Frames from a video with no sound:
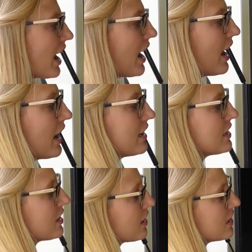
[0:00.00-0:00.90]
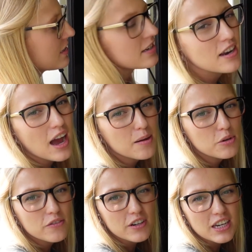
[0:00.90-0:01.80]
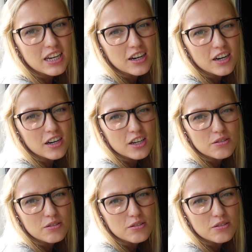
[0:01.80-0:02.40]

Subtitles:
and this knob over here,